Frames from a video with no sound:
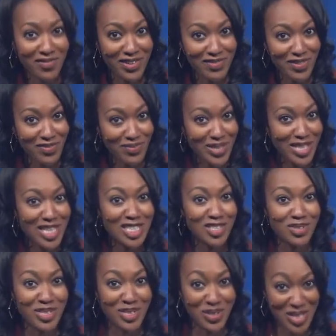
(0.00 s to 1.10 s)
If you're from the
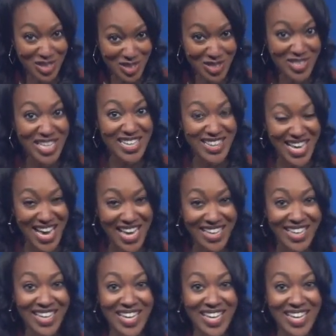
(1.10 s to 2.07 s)
country, you'll understand that.